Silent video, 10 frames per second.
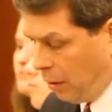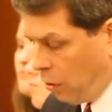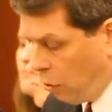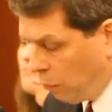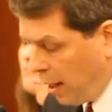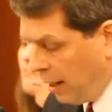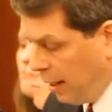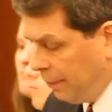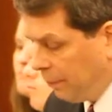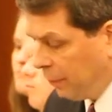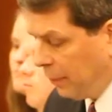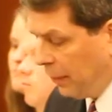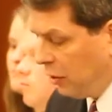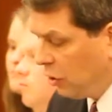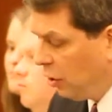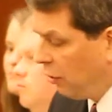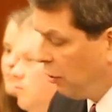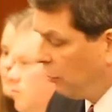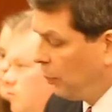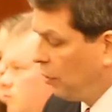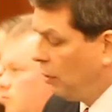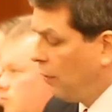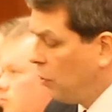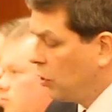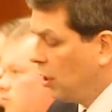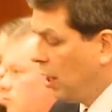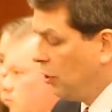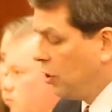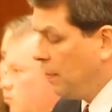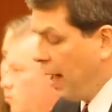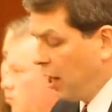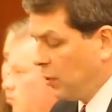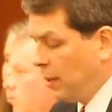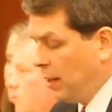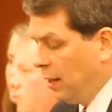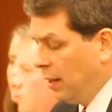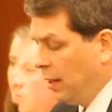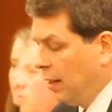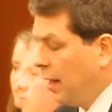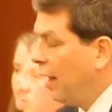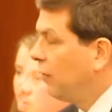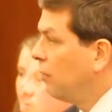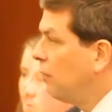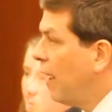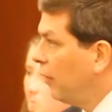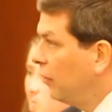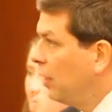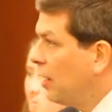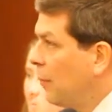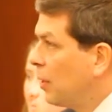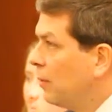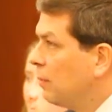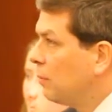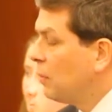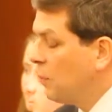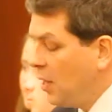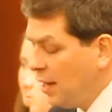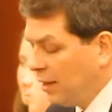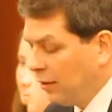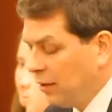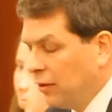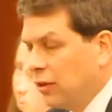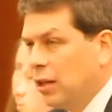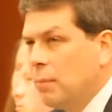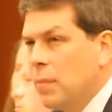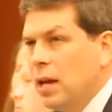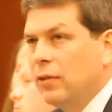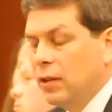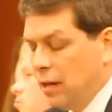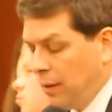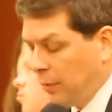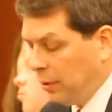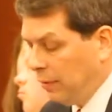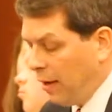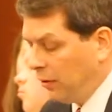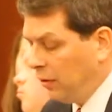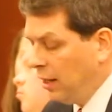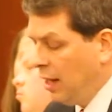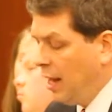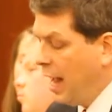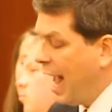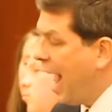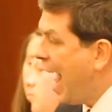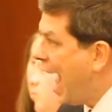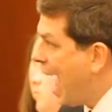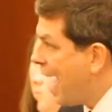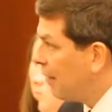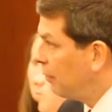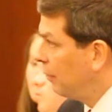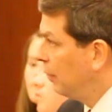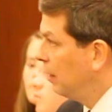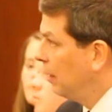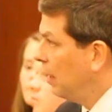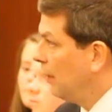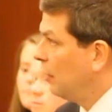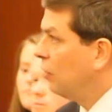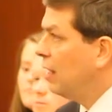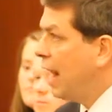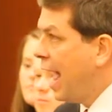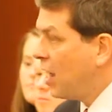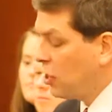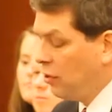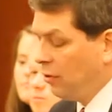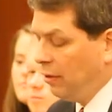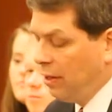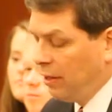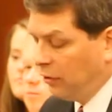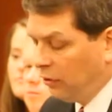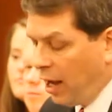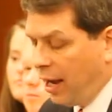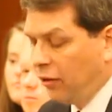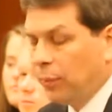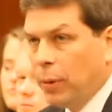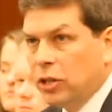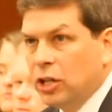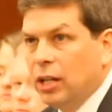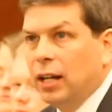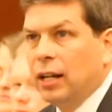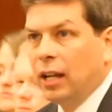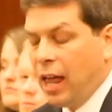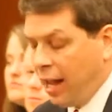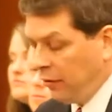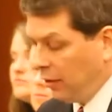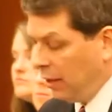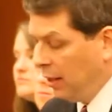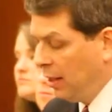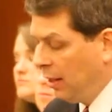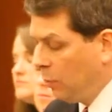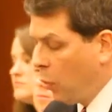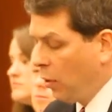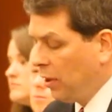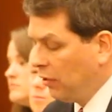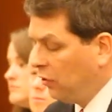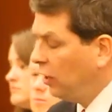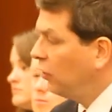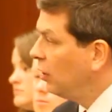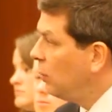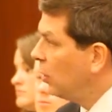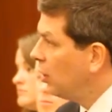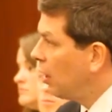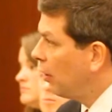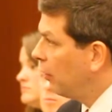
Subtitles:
Already, the Interior's Bureau of Ocean Energy Management has invested, and I'm going to repeat this because it's an amazing number, invested half of its national science budget in Alaska. More than $60 million.